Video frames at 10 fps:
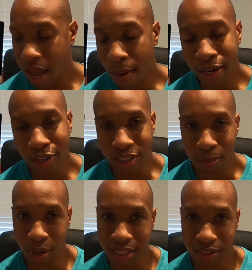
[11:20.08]
I already know it's a
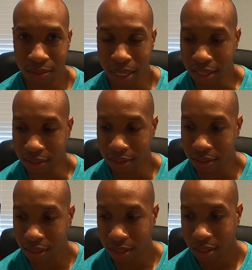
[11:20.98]
good price. I mean,
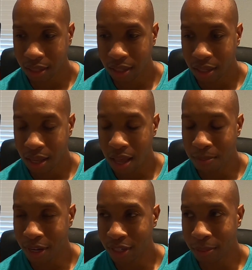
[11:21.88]

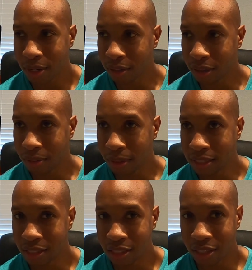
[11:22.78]
I'm not going to,
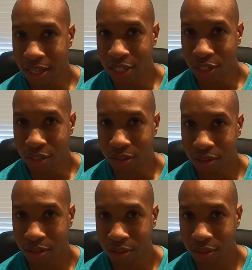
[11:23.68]
unless the engine
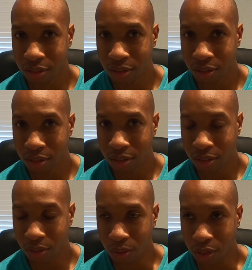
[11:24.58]

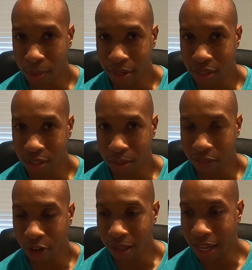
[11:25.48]
or the transmission is about
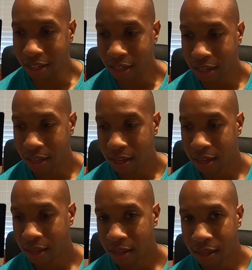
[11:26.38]
to fall out,
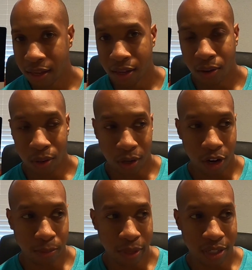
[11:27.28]
or the
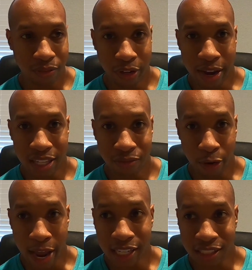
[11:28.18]
car's been in some
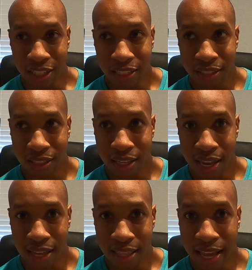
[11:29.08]
severe accident
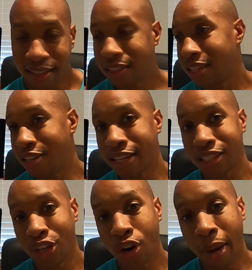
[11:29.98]
that you guys
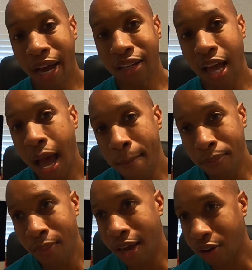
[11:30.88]
didn't know about,
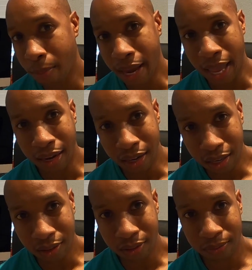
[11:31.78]
I'm not going to back out of the
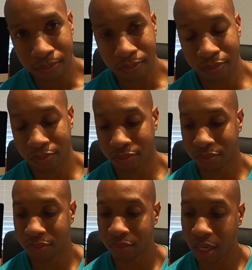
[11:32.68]
deal.
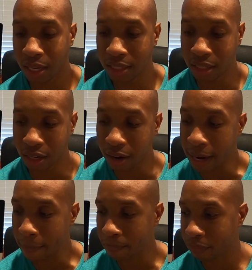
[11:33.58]
He's like, all right.